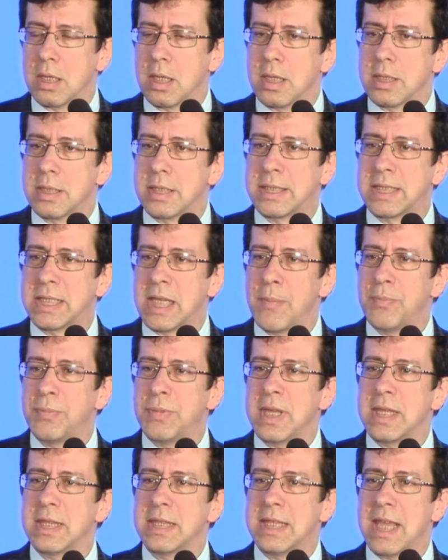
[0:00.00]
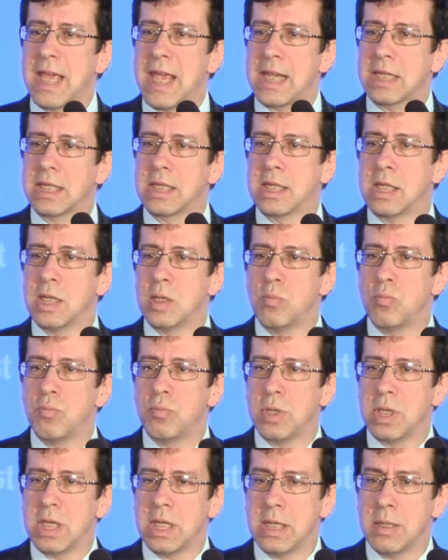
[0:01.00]
something that can
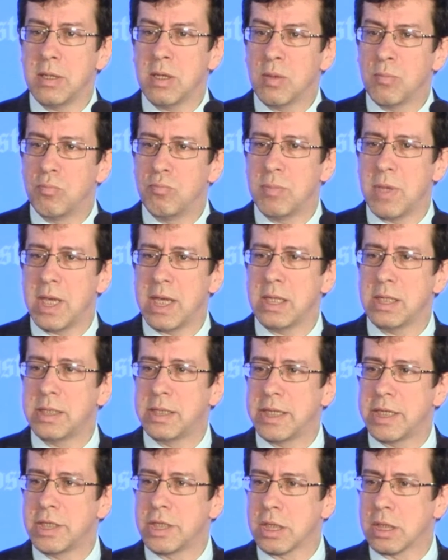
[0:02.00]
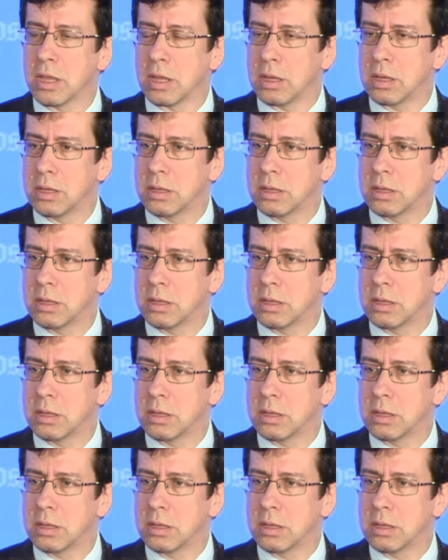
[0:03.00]
be made digital,